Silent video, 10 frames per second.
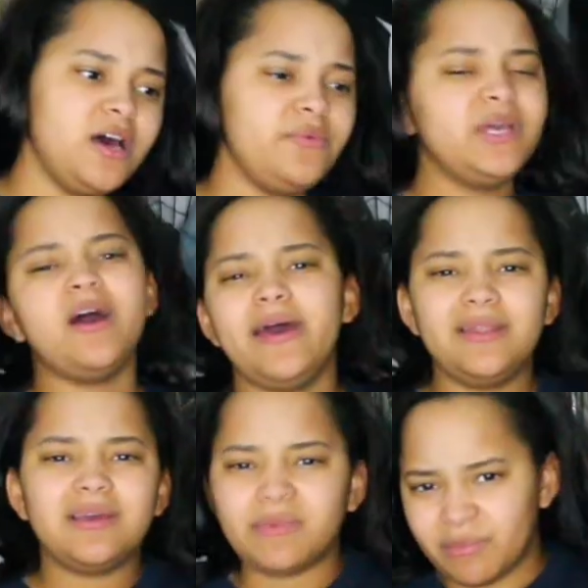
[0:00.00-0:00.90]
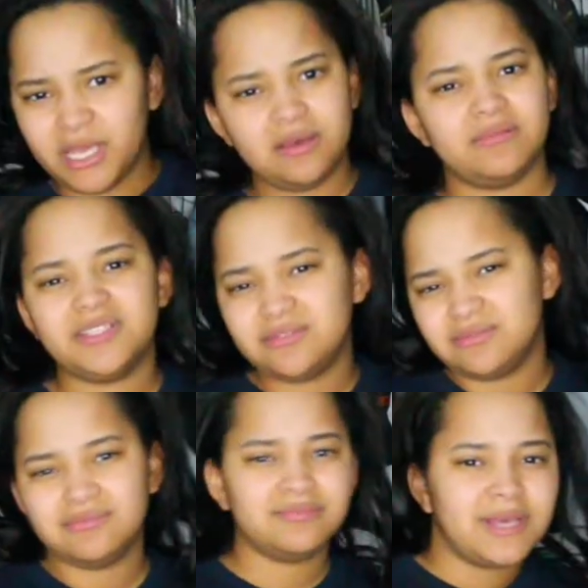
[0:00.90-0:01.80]
Oh, we go ahead and look at my makeup too.
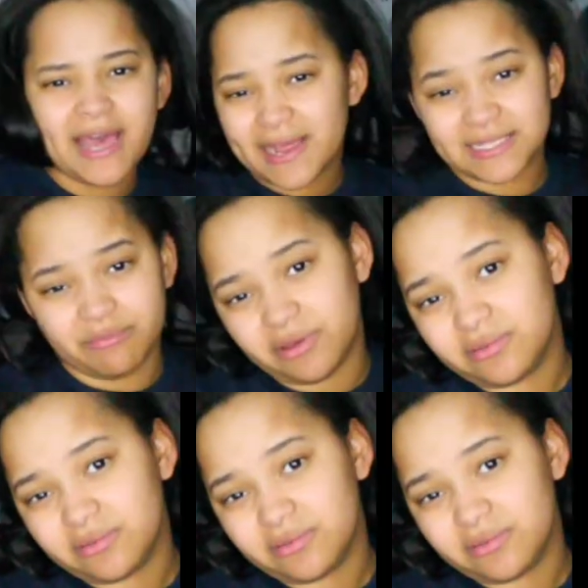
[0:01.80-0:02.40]
I got some